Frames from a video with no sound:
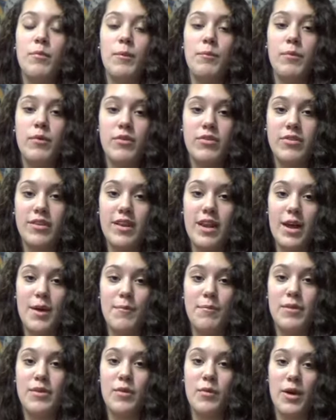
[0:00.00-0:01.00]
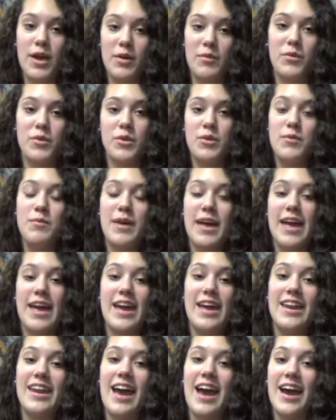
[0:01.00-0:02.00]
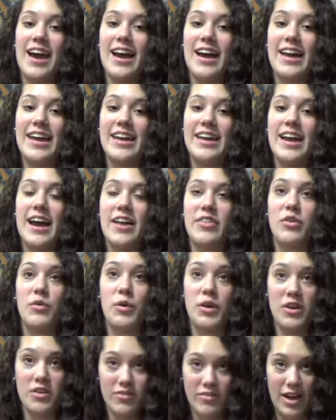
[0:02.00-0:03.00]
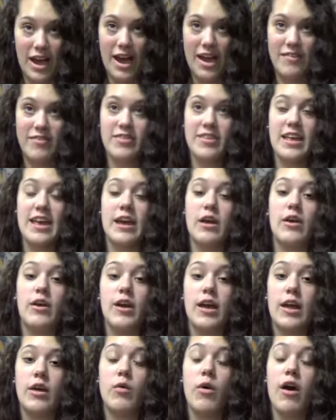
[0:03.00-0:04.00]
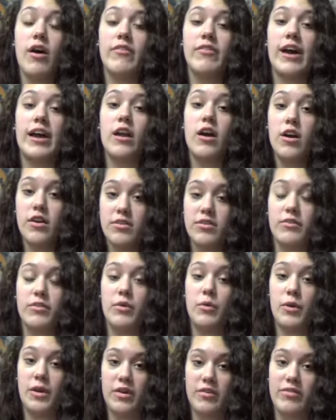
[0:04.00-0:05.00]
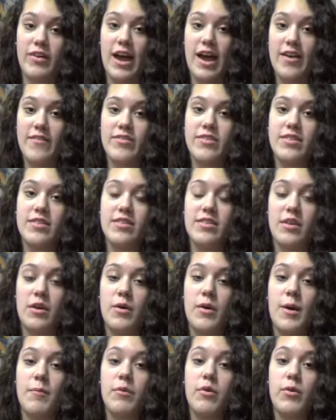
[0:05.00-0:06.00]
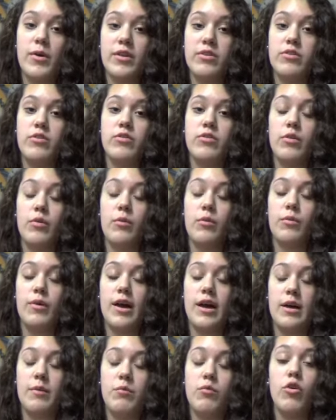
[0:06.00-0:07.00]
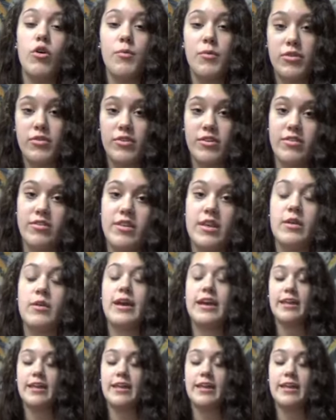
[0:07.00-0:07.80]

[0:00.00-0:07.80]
boosted up in the weight room and I got in the 105s and, and qualified also in the 105s. So I'm going to the um, Corpus Christi